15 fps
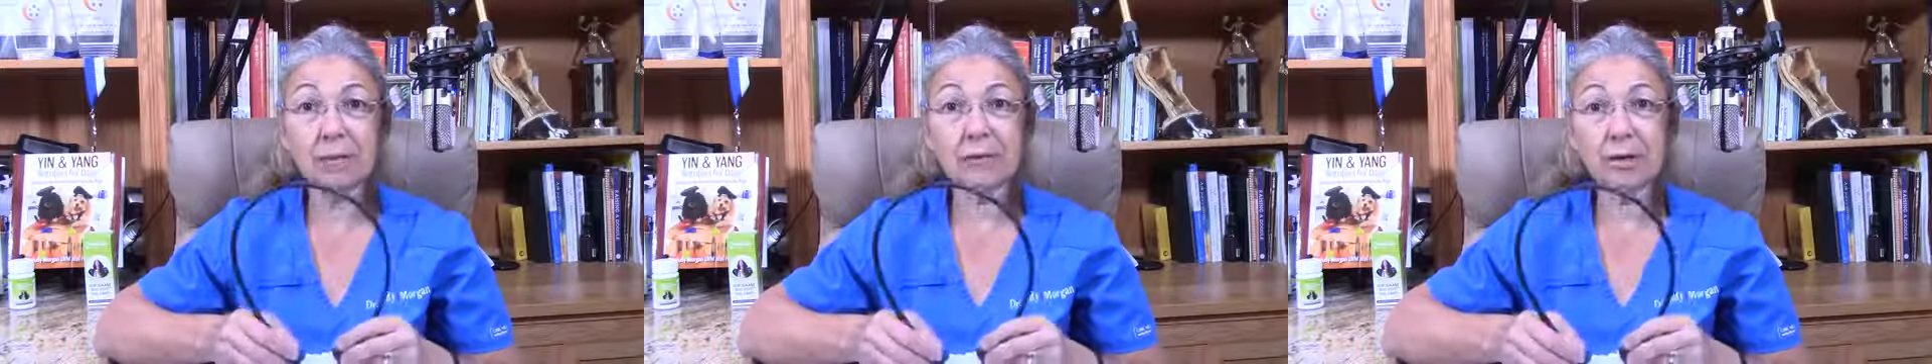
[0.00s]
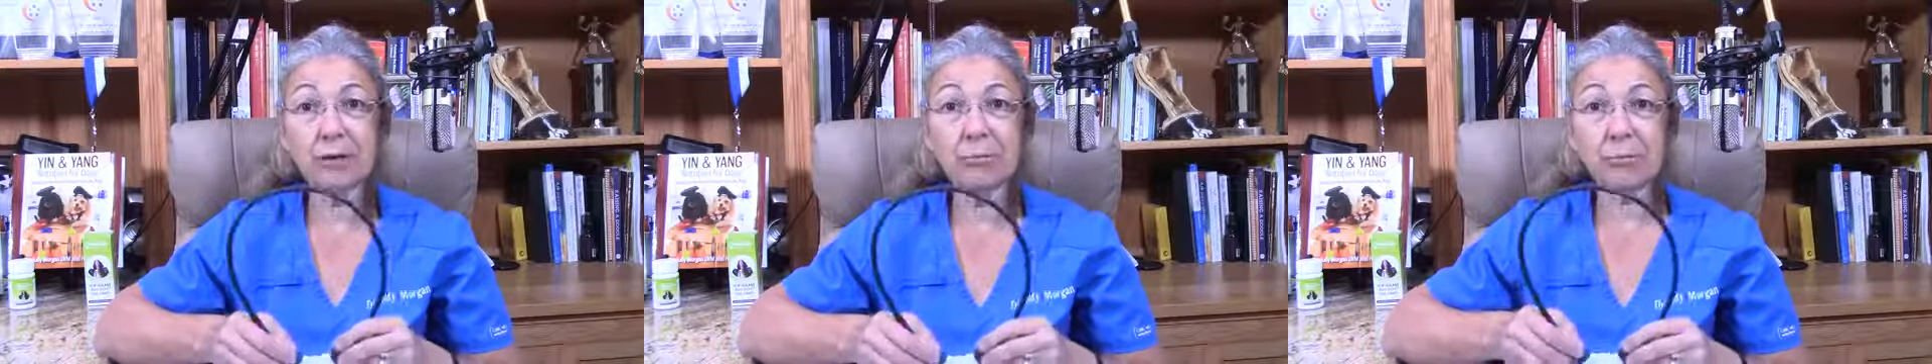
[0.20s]

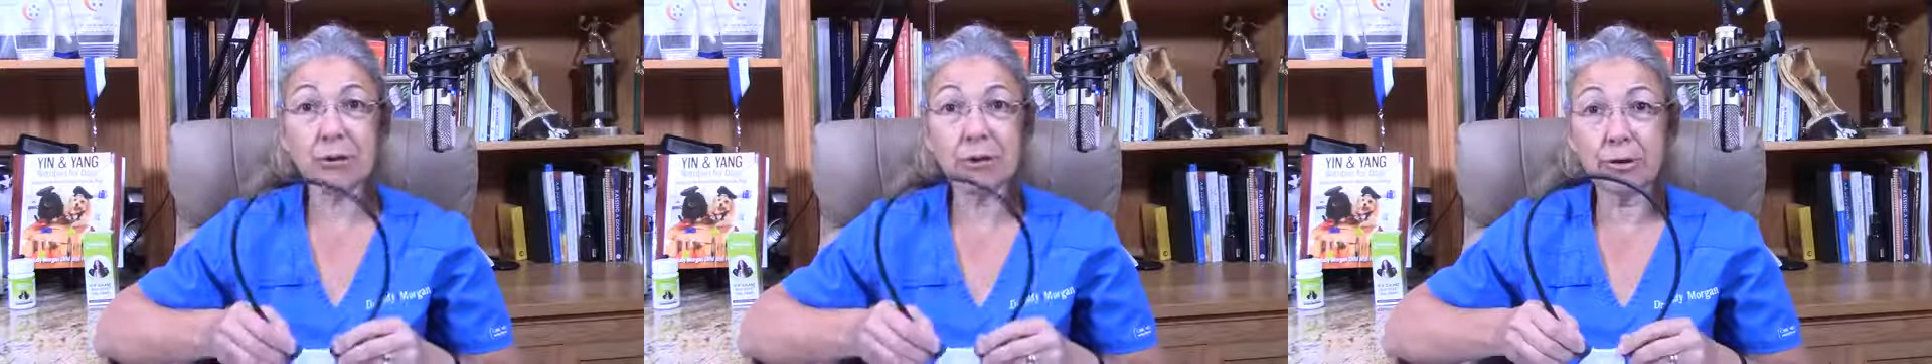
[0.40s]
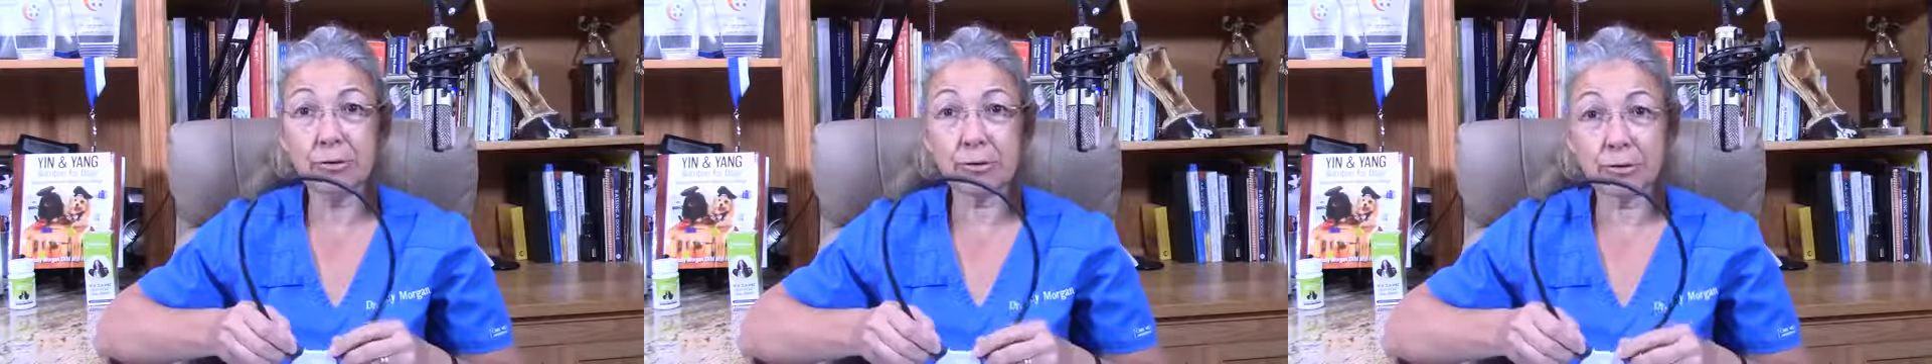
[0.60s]
And
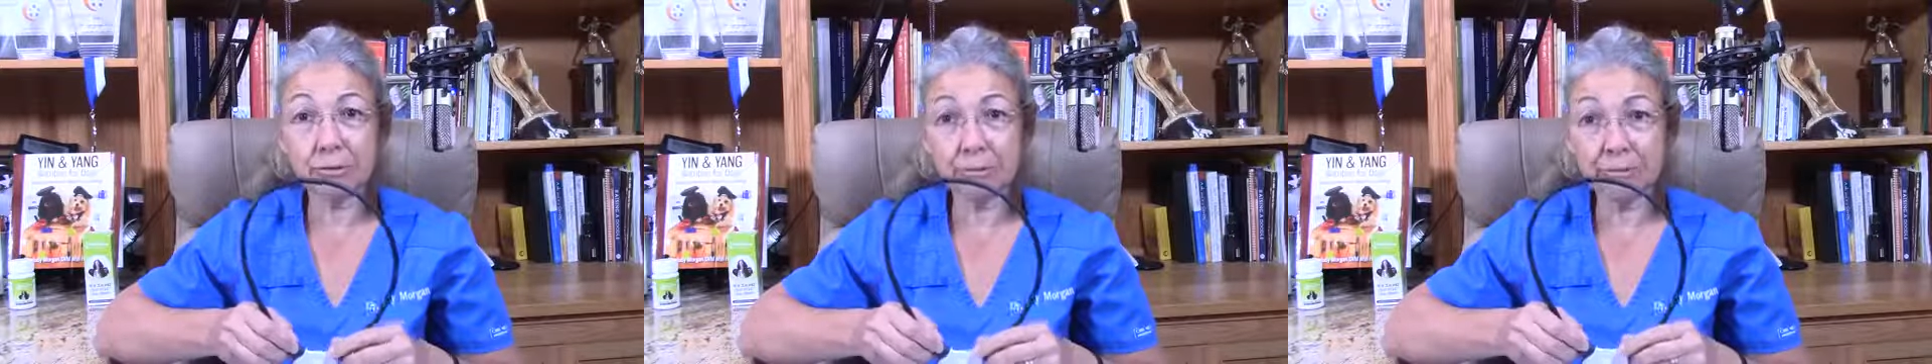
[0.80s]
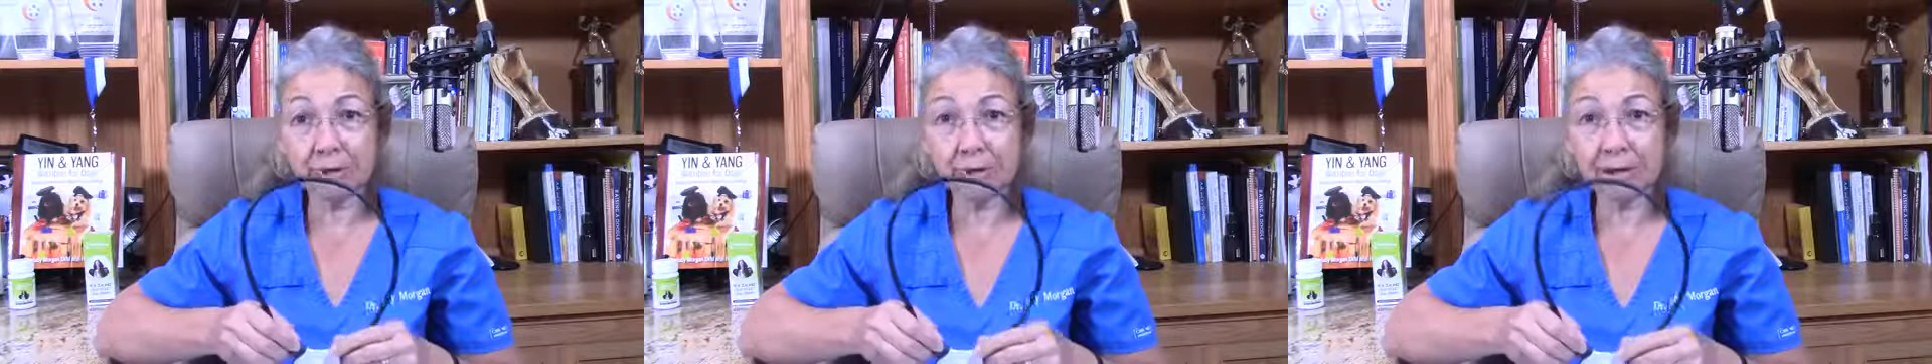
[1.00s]
generally, you're
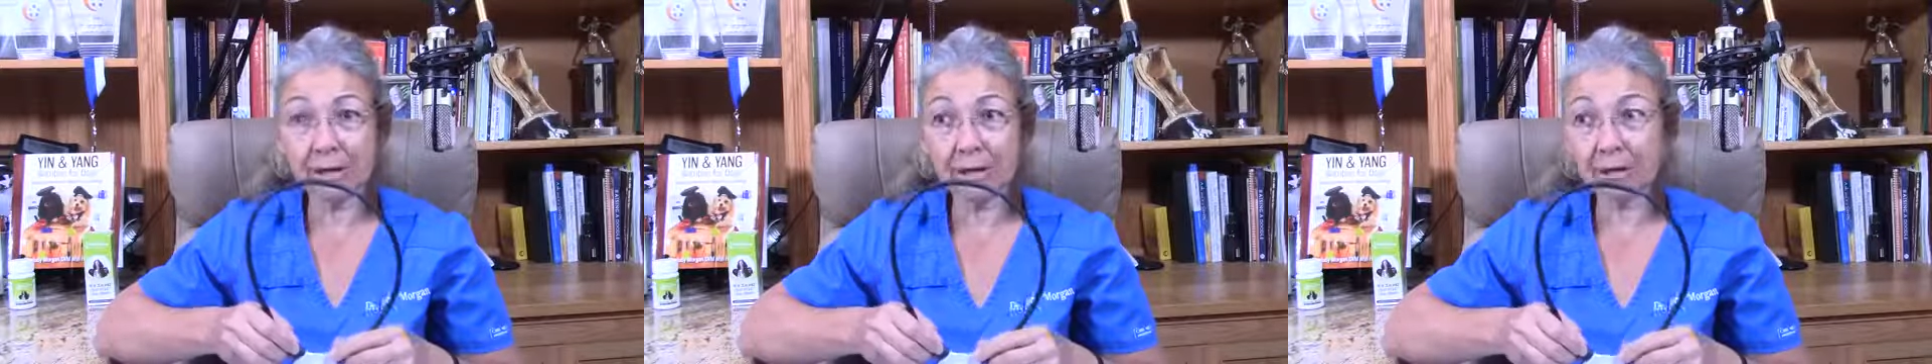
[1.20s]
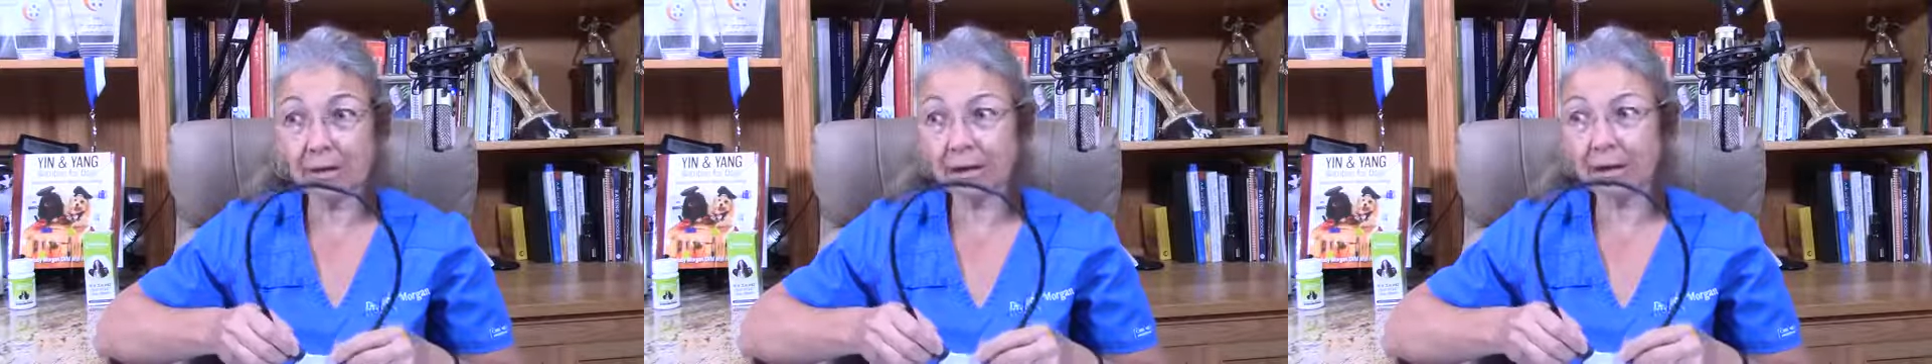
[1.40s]
using
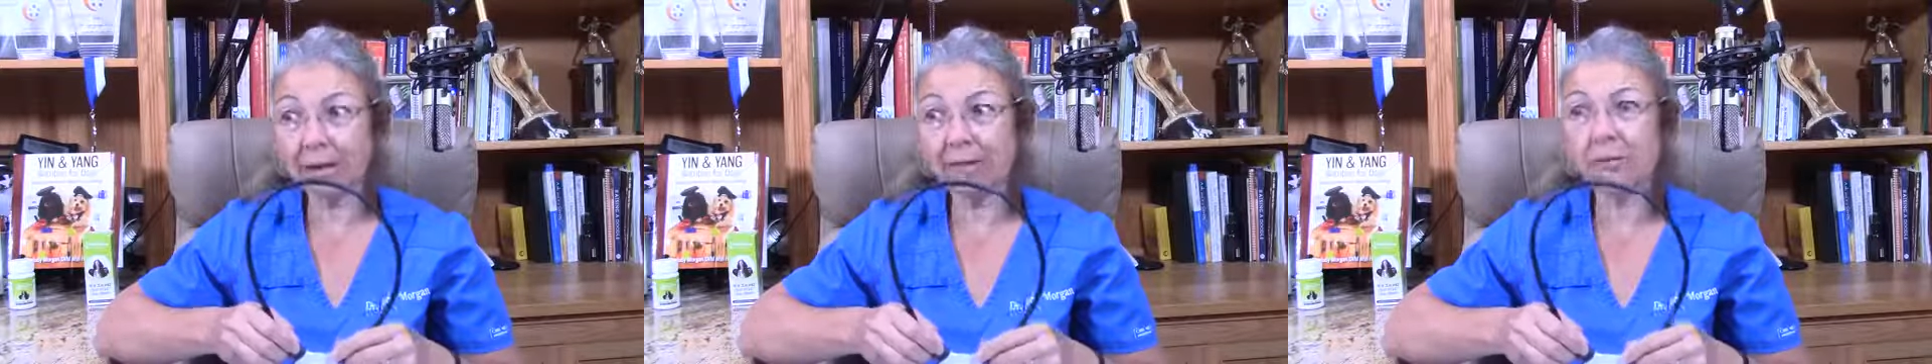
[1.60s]
it a lot